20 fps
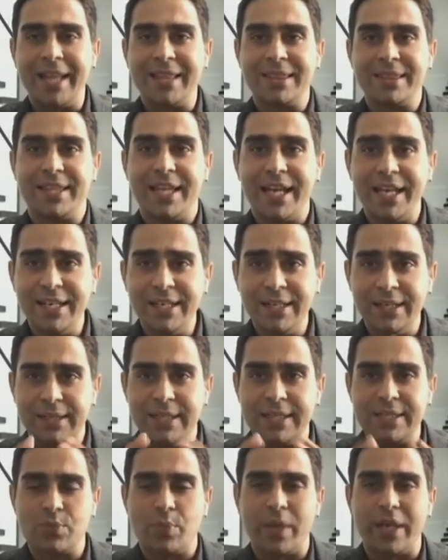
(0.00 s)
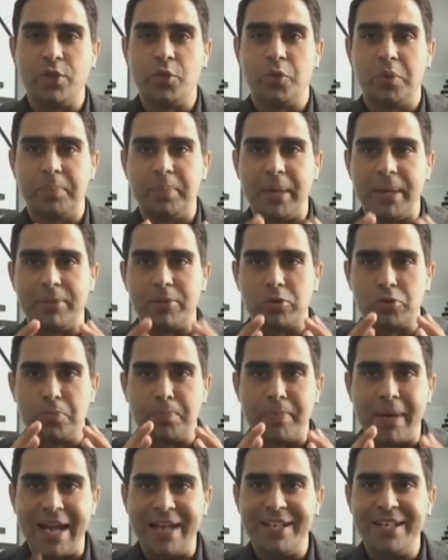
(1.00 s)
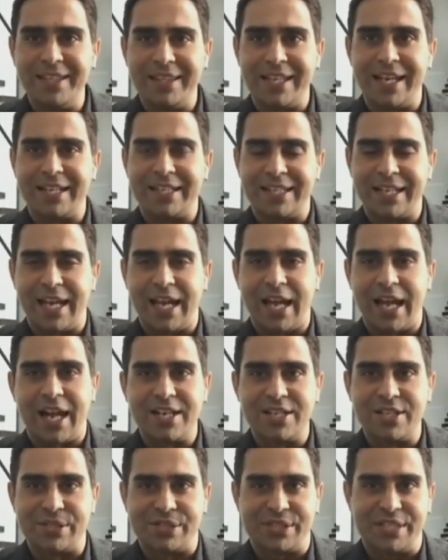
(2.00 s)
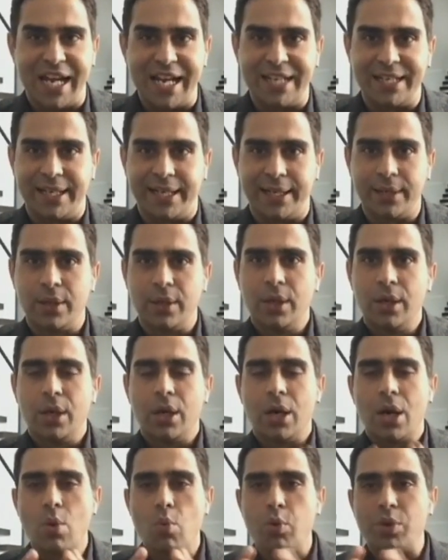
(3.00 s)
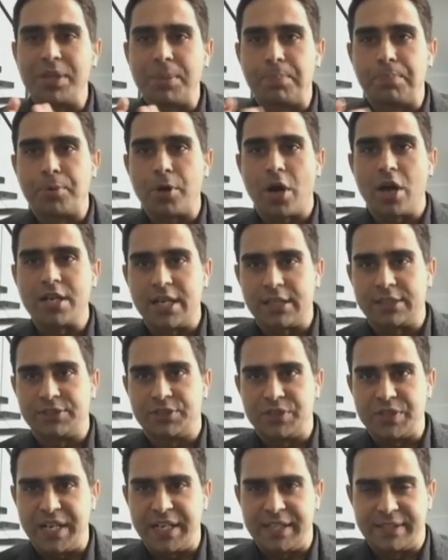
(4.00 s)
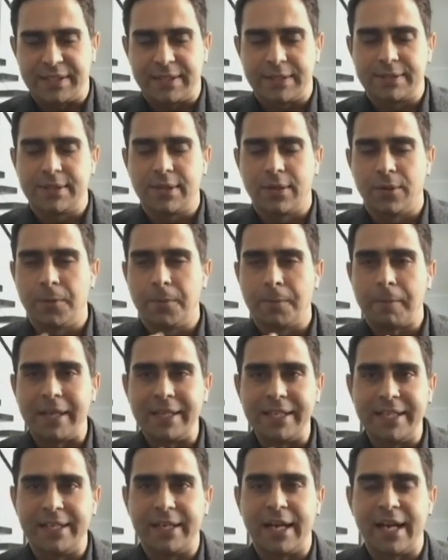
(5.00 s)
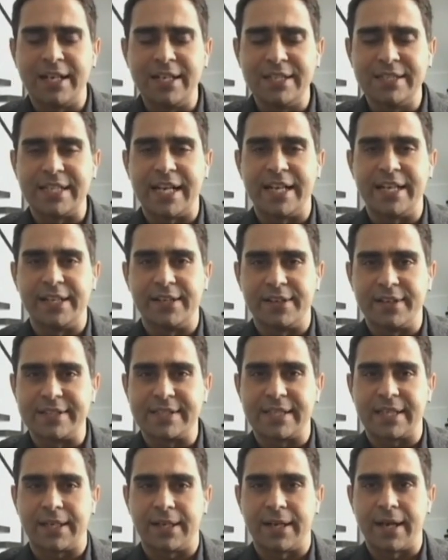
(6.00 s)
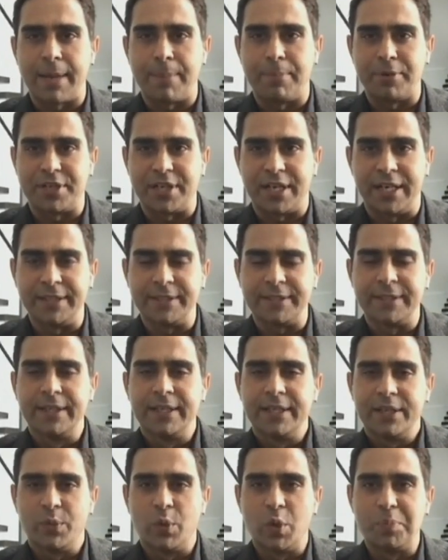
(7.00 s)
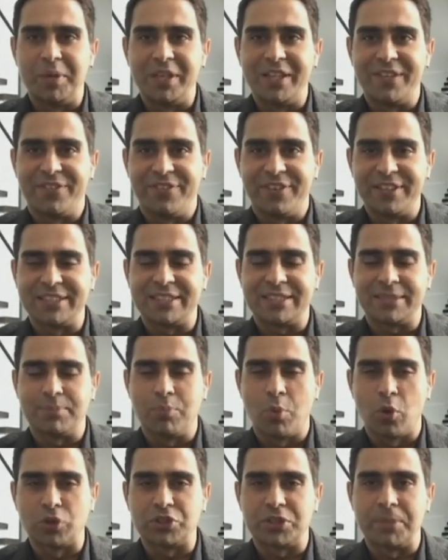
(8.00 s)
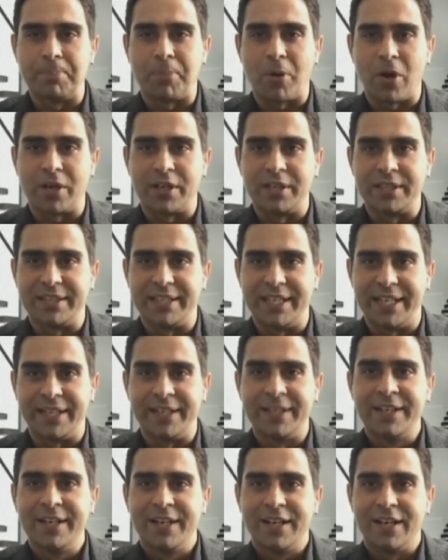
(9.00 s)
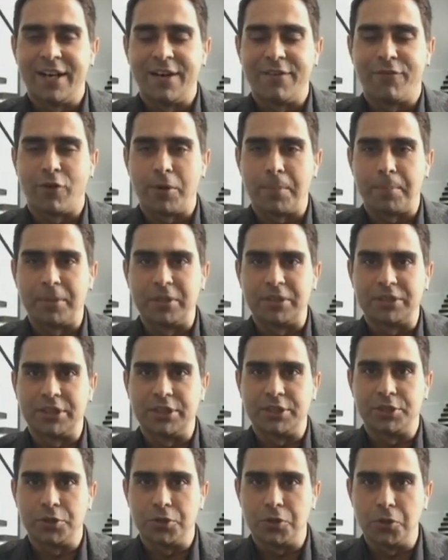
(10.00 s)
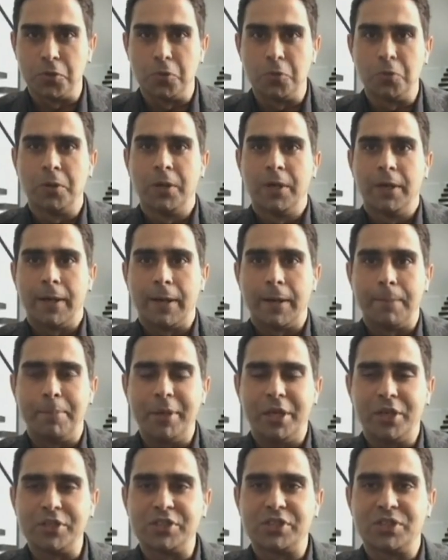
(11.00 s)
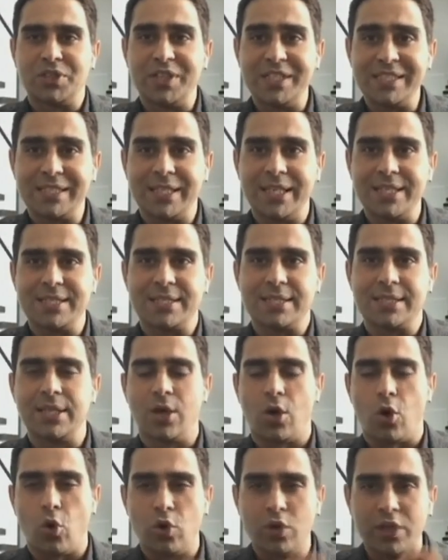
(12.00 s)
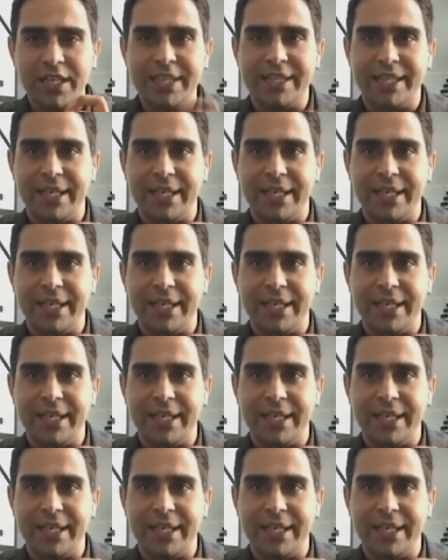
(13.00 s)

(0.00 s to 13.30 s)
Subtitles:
And then is when you will be able to marry that understanding with a product's risk. So I think understanding risk appetite would be the first most important thing for a person to do, because risk is the only